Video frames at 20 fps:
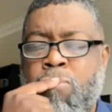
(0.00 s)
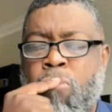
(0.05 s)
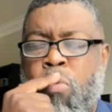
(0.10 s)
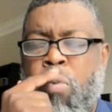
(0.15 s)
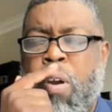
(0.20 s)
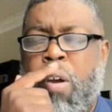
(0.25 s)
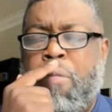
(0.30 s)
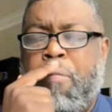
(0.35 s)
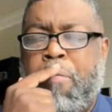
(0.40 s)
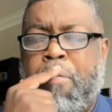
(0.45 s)

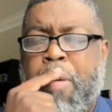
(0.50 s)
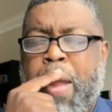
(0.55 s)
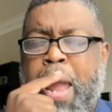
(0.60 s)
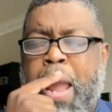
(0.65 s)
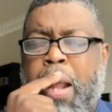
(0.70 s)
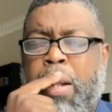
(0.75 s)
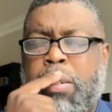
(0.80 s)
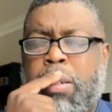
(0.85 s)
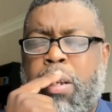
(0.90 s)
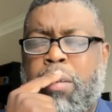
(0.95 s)
We're
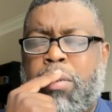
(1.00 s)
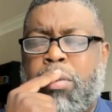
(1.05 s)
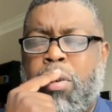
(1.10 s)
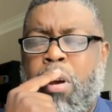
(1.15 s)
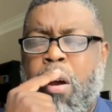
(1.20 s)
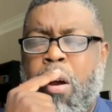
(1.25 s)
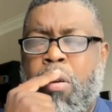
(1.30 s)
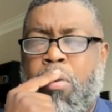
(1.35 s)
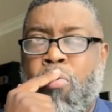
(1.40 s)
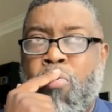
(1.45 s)
afraid to
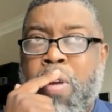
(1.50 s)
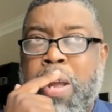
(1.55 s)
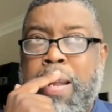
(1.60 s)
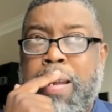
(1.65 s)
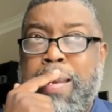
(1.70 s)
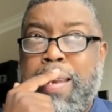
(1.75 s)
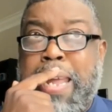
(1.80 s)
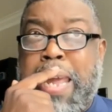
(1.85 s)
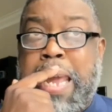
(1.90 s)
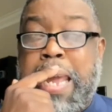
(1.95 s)
talk. We
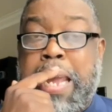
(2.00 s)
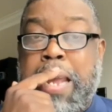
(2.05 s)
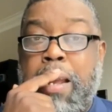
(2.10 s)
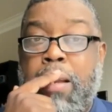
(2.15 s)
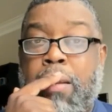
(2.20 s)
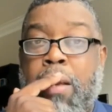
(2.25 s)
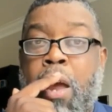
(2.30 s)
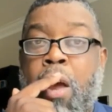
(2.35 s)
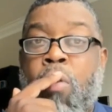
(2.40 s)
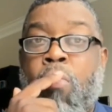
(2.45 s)

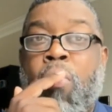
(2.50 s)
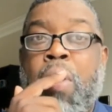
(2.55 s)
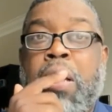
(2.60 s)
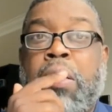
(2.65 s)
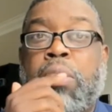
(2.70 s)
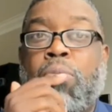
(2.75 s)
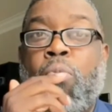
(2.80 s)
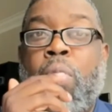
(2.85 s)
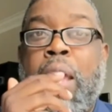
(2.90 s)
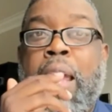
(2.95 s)

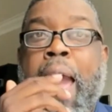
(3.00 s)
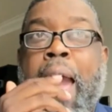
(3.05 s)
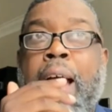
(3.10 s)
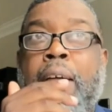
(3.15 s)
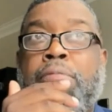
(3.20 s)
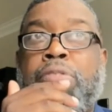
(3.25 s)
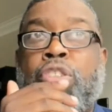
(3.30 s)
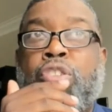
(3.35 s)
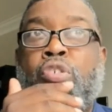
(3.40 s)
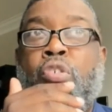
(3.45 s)

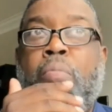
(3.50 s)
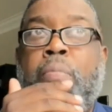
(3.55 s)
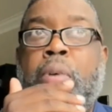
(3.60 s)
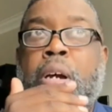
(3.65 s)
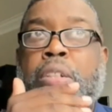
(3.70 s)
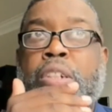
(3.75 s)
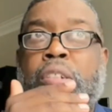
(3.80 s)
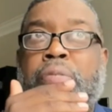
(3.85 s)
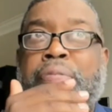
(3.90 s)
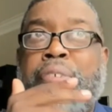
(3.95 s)
have so
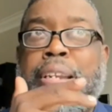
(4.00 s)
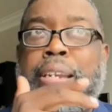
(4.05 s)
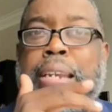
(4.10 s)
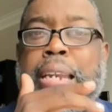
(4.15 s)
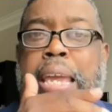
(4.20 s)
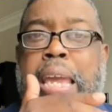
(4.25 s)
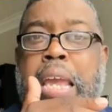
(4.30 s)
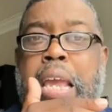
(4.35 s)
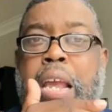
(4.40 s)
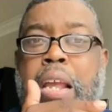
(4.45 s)
much of a
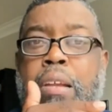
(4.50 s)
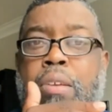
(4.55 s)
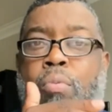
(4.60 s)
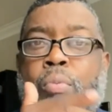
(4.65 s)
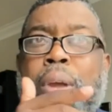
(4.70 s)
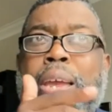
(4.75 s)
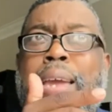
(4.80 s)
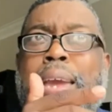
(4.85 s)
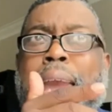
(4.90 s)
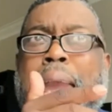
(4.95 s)
need,
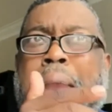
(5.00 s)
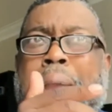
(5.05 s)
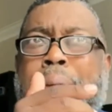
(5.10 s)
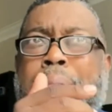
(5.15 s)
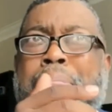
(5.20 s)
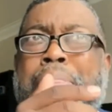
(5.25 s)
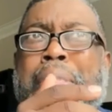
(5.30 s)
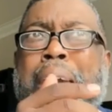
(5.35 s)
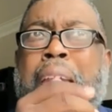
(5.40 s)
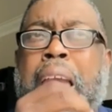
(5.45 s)
we can't
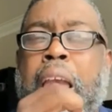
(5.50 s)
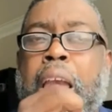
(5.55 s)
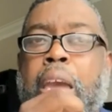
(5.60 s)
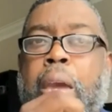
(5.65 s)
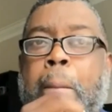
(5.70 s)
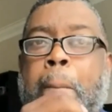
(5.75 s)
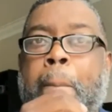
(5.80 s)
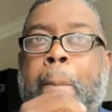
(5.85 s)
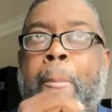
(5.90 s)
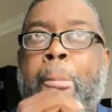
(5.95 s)

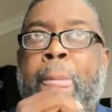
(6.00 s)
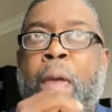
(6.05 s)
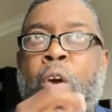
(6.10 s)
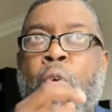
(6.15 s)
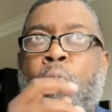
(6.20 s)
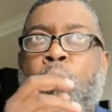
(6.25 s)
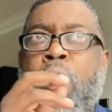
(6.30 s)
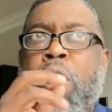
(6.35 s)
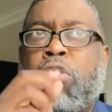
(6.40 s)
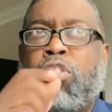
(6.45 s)
think.
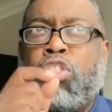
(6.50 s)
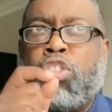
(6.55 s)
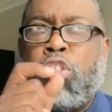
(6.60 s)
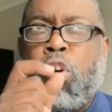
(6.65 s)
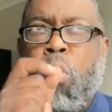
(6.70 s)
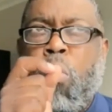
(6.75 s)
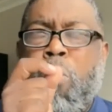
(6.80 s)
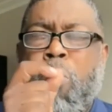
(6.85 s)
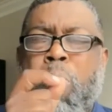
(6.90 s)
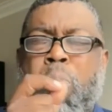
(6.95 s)
We're
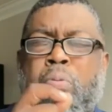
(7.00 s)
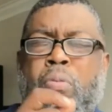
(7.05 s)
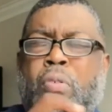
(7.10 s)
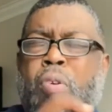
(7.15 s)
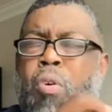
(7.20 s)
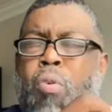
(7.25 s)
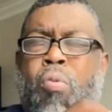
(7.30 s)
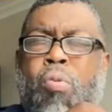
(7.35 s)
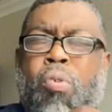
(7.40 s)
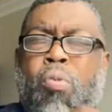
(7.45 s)
so
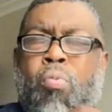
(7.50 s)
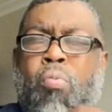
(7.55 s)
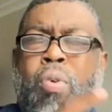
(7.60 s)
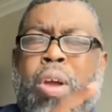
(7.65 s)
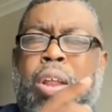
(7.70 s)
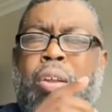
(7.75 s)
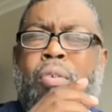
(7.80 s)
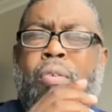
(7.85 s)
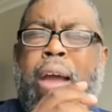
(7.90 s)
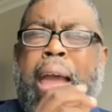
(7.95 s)
broke,
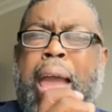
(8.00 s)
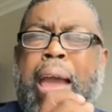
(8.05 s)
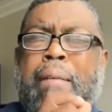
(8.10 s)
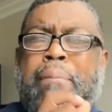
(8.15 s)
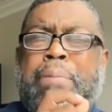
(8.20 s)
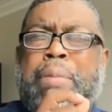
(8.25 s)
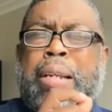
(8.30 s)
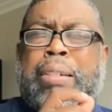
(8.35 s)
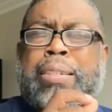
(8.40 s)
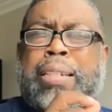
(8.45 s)
we don't
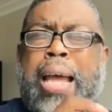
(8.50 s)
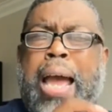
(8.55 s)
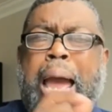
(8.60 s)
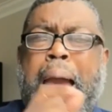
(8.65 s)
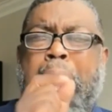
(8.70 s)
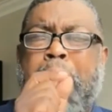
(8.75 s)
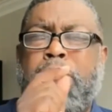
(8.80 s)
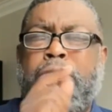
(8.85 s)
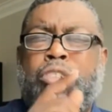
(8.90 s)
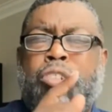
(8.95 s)
have the
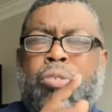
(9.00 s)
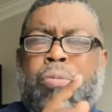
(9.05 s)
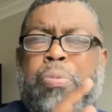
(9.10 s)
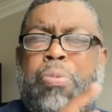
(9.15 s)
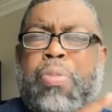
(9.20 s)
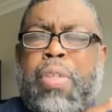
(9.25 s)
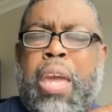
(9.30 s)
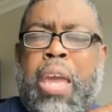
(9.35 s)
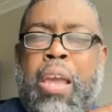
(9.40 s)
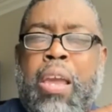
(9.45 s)
time to
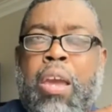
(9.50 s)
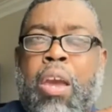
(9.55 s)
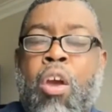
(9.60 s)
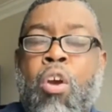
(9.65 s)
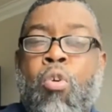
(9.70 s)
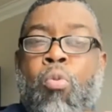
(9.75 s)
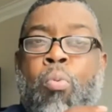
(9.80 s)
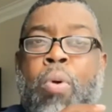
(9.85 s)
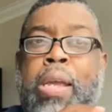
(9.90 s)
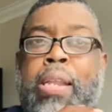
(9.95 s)
think.
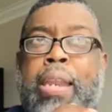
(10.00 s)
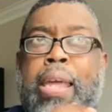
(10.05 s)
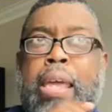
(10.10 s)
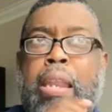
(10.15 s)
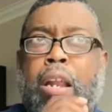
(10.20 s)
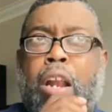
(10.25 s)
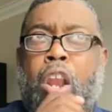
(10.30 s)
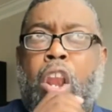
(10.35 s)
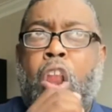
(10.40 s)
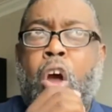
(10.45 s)
We
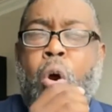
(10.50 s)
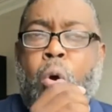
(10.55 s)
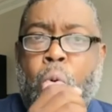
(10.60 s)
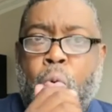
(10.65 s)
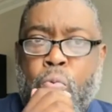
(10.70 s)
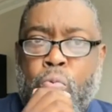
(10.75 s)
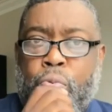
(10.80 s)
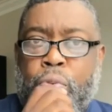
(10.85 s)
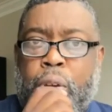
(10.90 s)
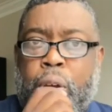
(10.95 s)
need a
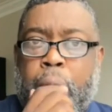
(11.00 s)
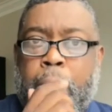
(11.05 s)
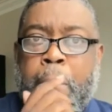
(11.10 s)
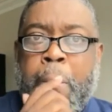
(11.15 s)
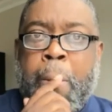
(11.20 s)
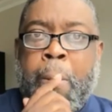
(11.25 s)
loan.